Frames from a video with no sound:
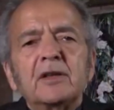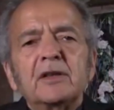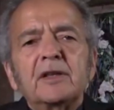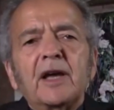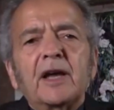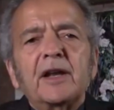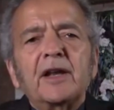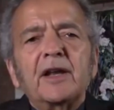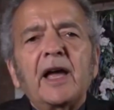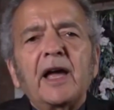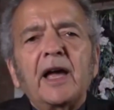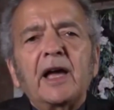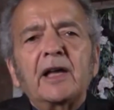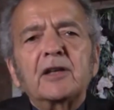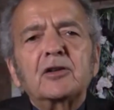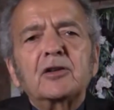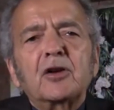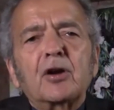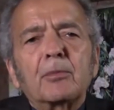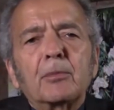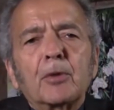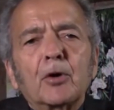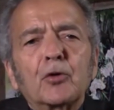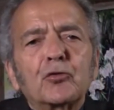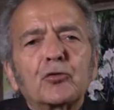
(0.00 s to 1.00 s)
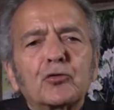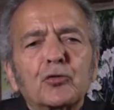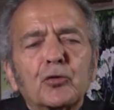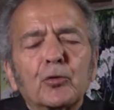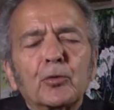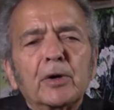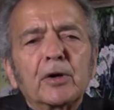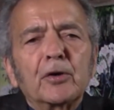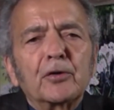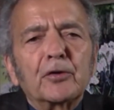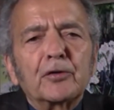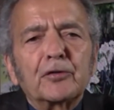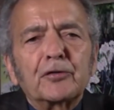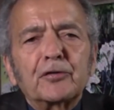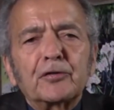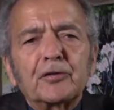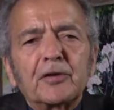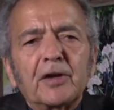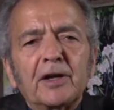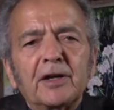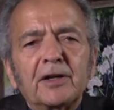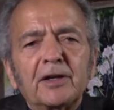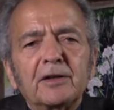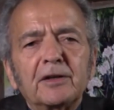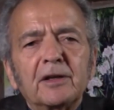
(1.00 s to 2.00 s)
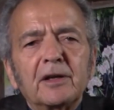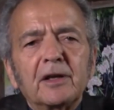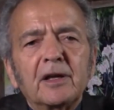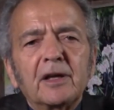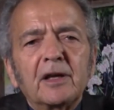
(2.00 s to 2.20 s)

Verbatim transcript: that had commercial real estate